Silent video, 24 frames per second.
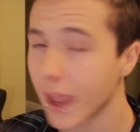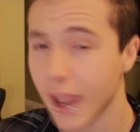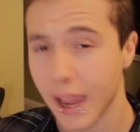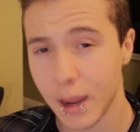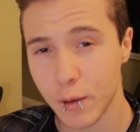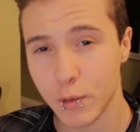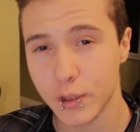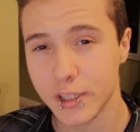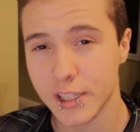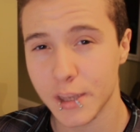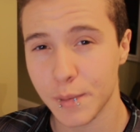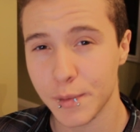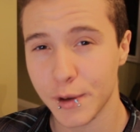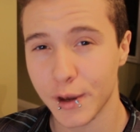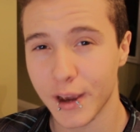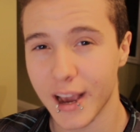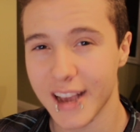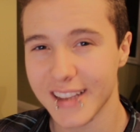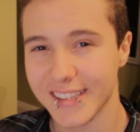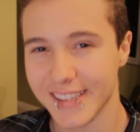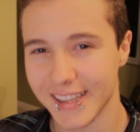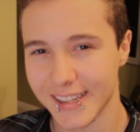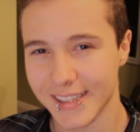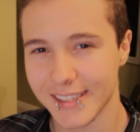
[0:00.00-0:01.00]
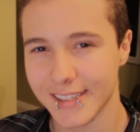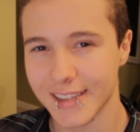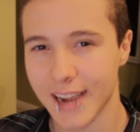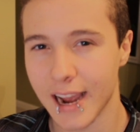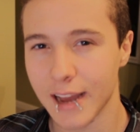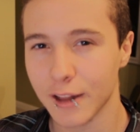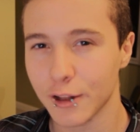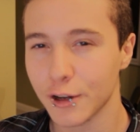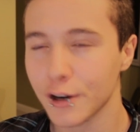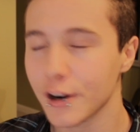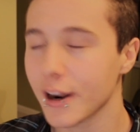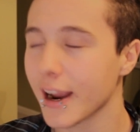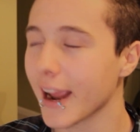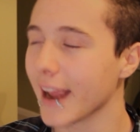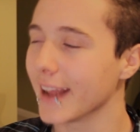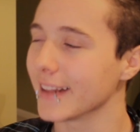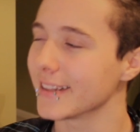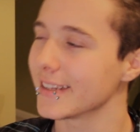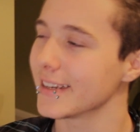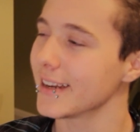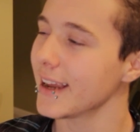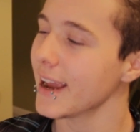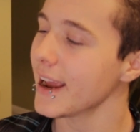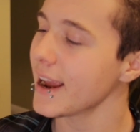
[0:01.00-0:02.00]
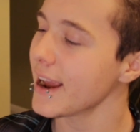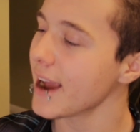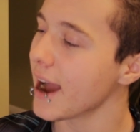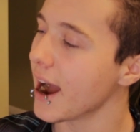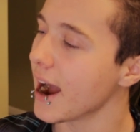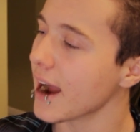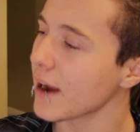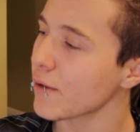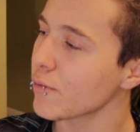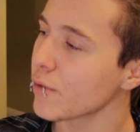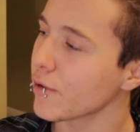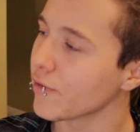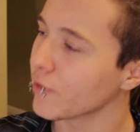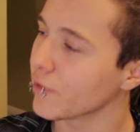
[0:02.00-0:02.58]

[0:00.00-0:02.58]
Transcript: Hey, what's up you guys? It's Tyler, and today I'm